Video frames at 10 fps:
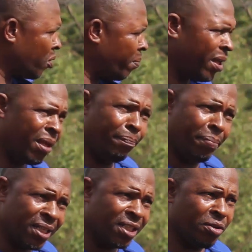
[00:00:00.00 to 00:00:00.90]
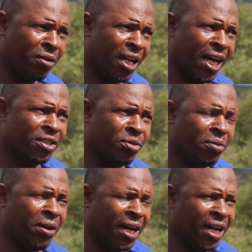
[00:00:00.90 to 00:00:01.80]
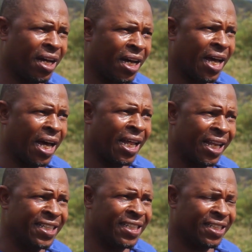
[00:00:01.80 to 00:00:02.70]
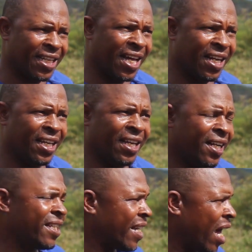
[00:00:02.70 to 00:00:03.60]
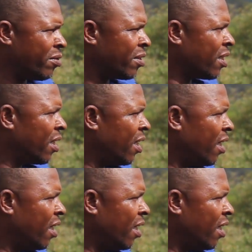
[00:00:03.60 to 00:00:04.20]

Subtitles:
should be based on soil analysis results.